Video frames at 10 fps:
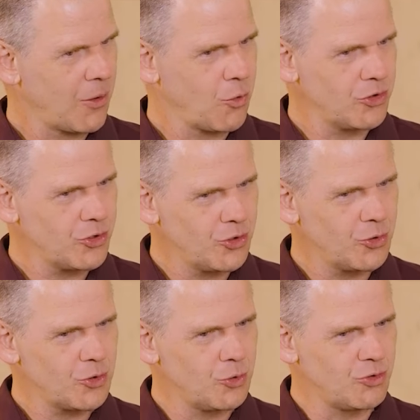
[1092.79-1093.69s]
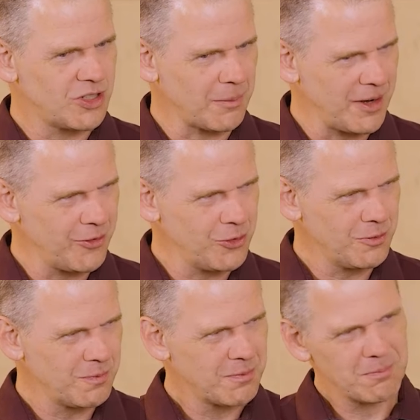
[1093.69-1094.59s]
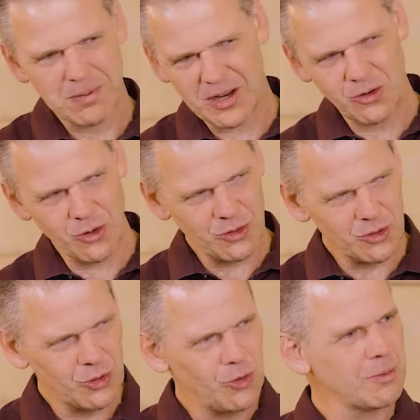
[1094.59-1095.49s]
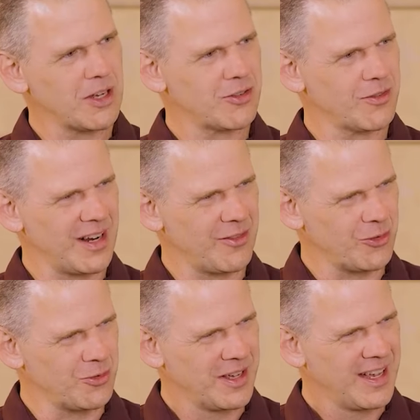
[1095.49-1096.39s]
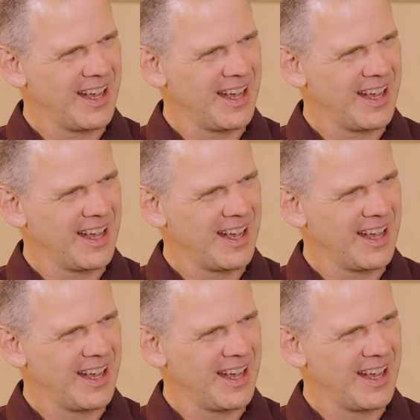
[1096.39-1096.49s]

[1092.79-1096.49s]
I want to do it to some level, but not too much of a level.